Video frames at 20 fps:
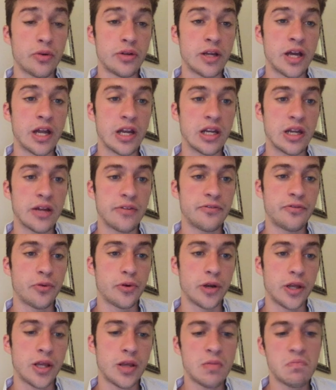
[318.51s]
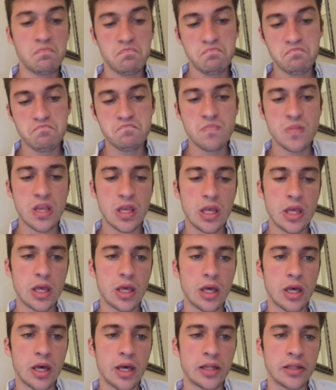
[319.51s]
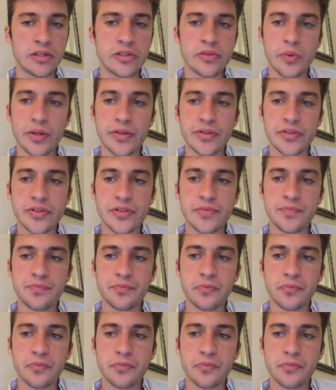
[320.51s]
99.40 at least once.